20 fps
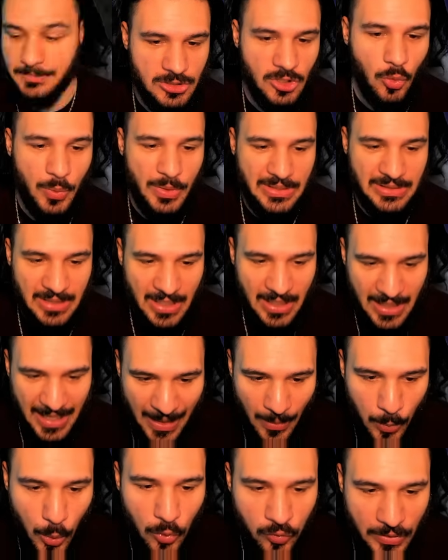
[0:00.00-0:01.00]
So with that,
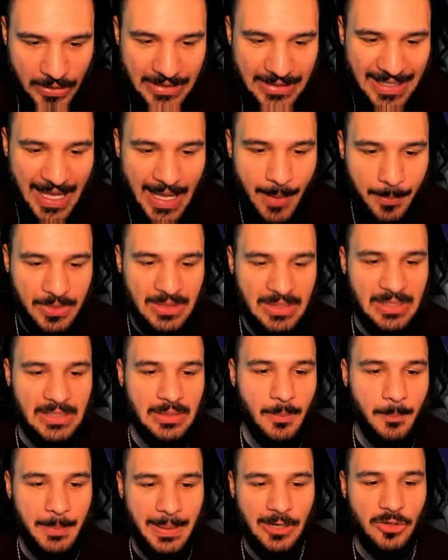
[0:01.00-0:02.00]
I will recap
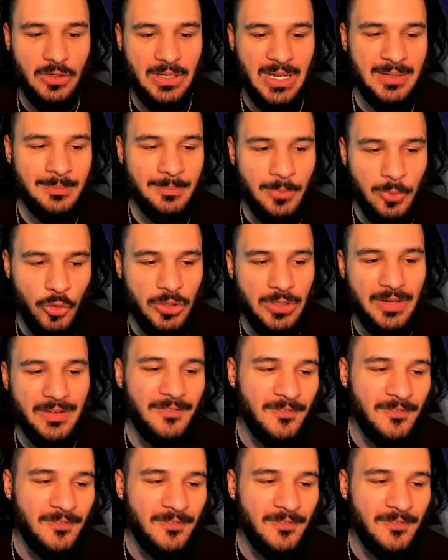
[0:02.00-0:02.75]
the Paragon board